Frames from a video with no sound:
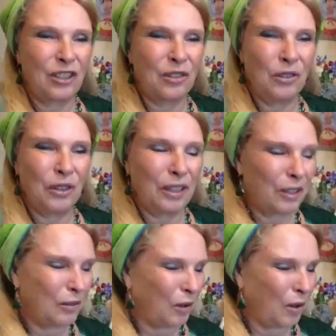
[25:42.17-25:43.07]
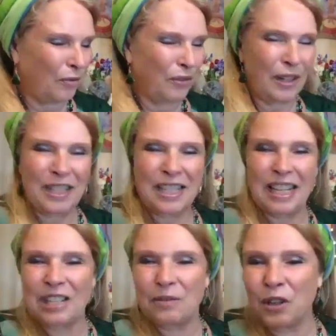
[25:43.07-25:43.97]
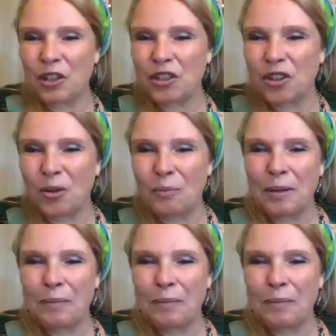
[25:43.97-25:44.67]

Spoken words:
your offerings as workshop.